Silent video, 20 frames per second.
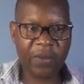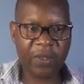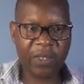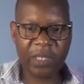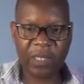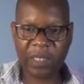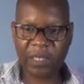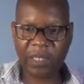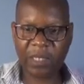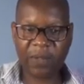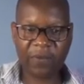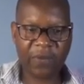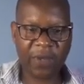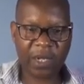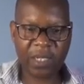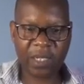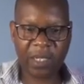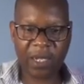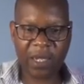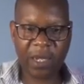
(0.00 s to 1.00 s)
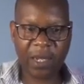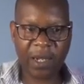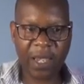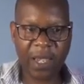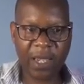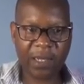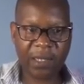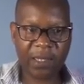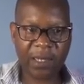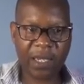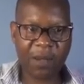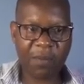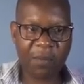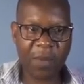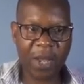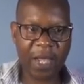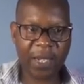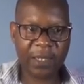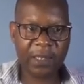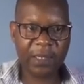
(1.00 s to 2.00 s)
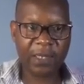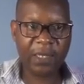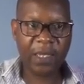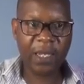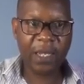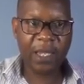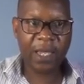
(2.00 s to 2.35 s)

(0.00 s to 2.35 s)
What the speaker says: This is a function in Excel, max.